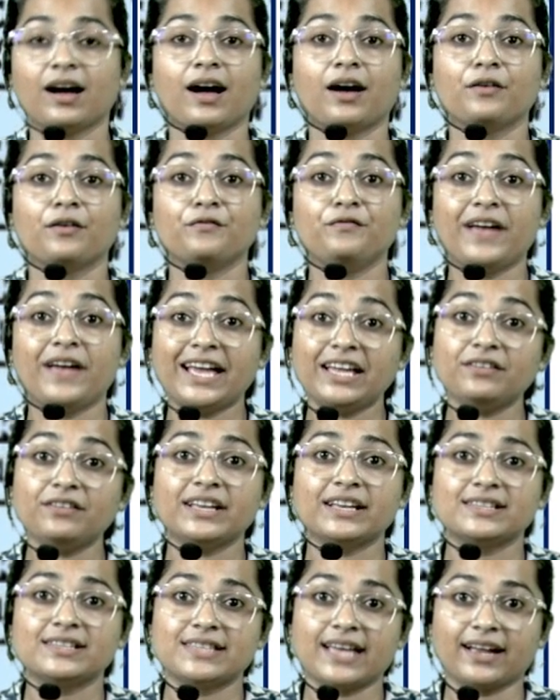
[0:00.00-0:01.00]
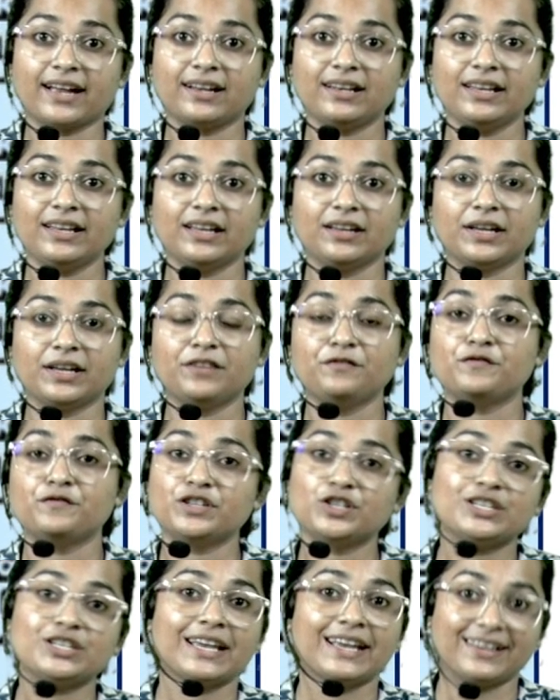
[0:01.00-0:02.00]
Where exactly, in
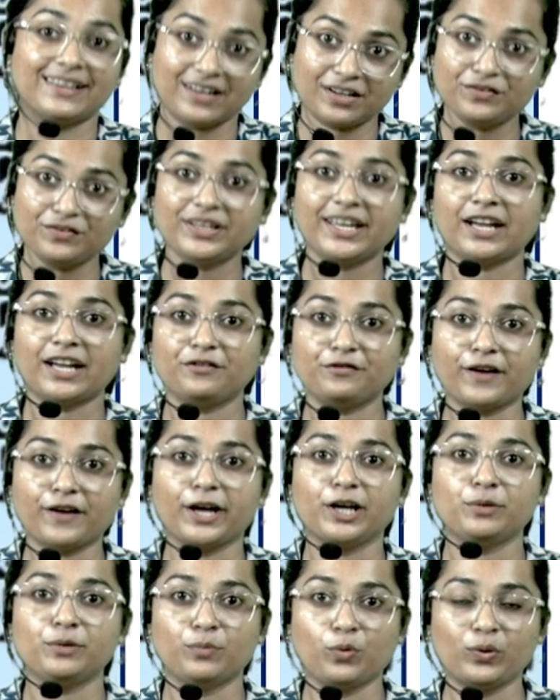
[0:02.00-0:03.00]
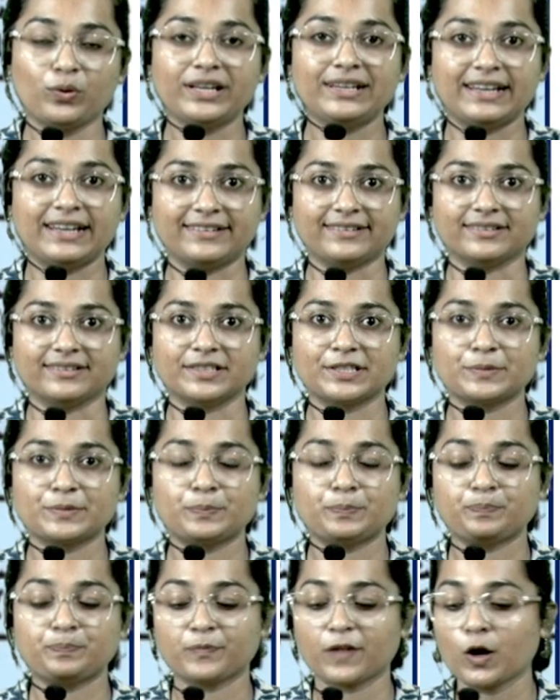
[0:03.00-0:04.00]
which era we can find Modi letters?
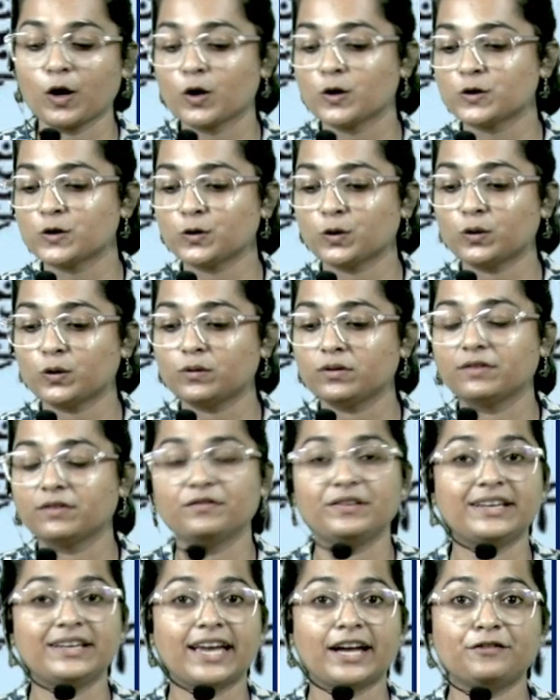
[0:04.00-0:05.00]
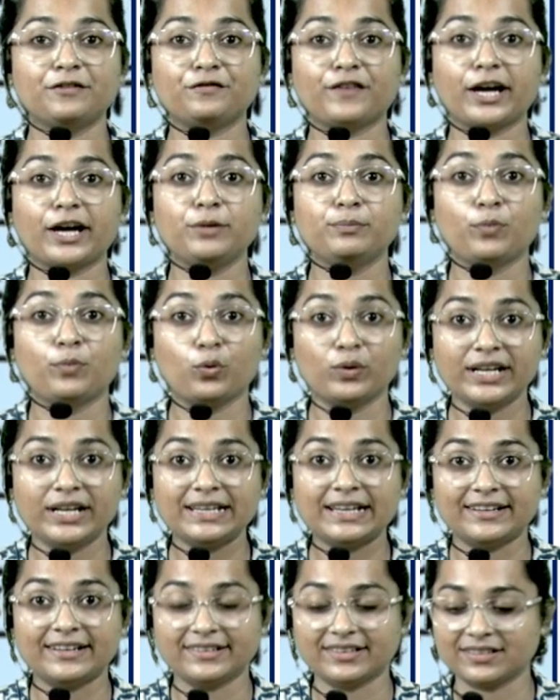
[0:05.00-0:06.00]
So we can find Modi
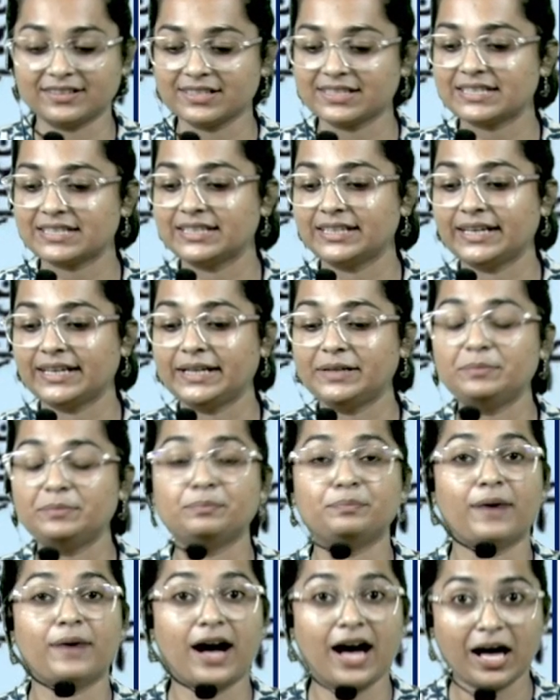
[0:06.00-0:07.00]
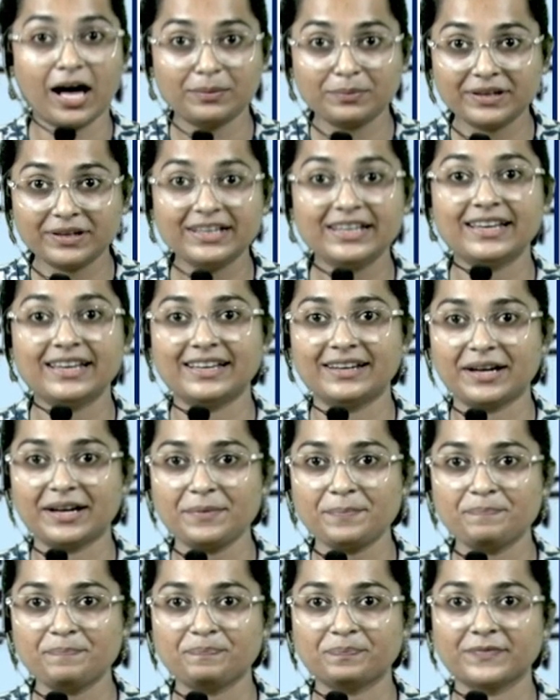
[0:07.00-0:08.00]
letters in Bahamani era,
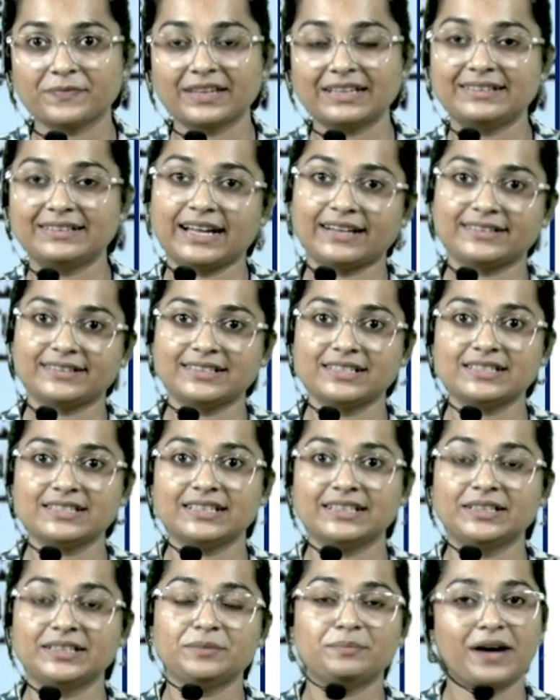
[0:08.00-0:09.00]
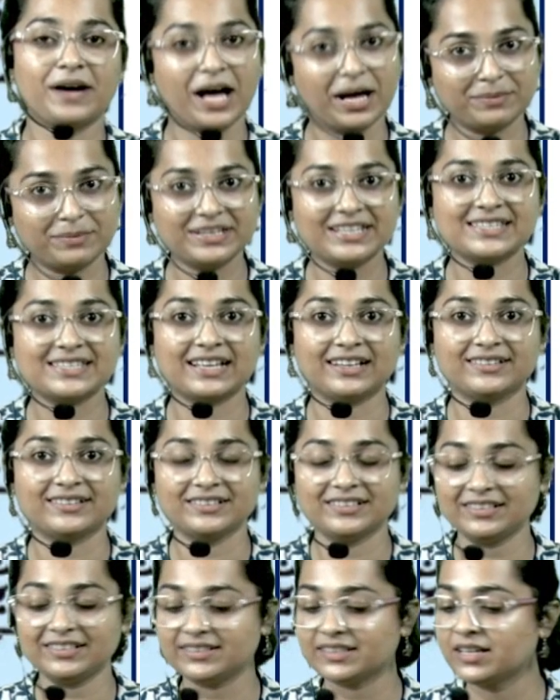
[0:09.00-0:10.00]
that is in the Bahamani
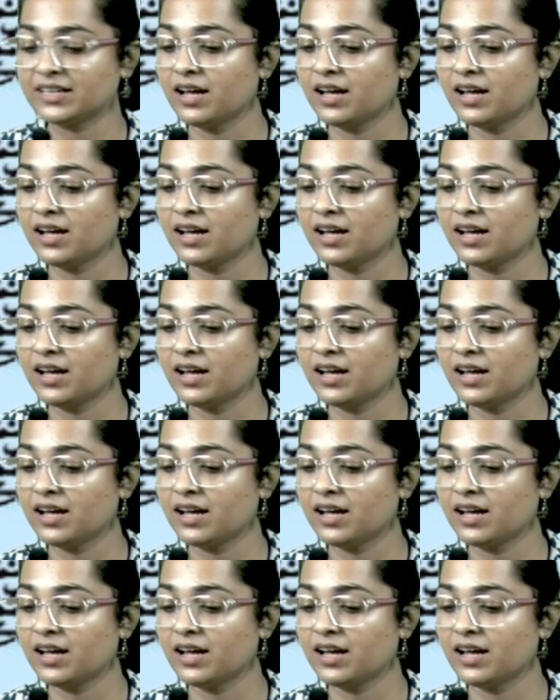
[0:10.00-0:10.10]
Sultanate.